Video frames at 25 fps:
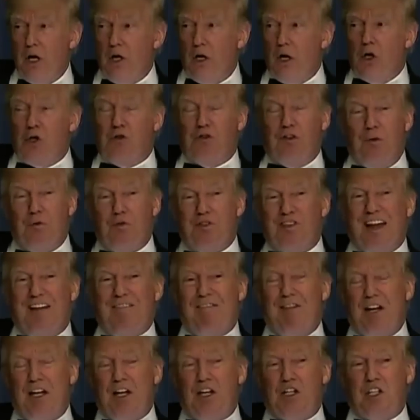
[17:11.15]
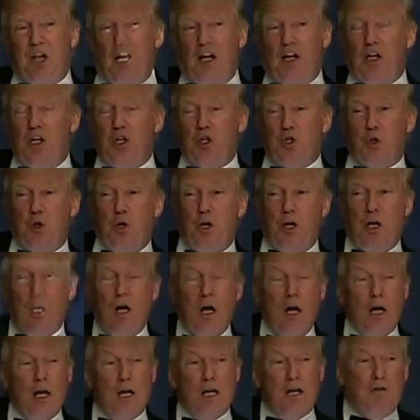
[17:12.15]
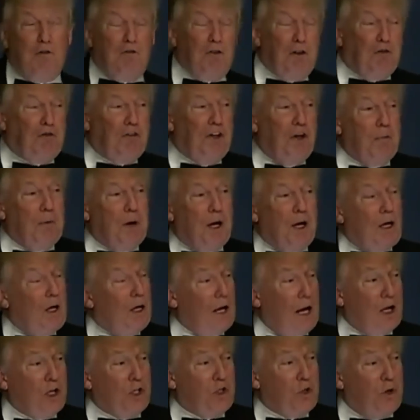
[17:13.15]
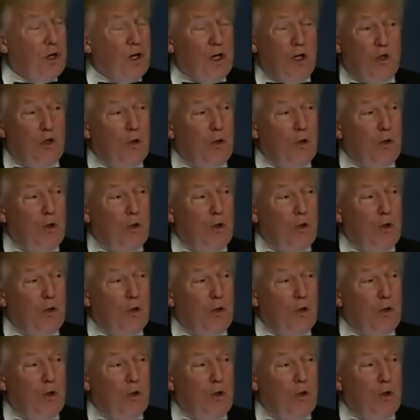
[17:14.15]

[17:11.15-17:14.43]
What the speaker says: goes from 72nd Street to 59th Street,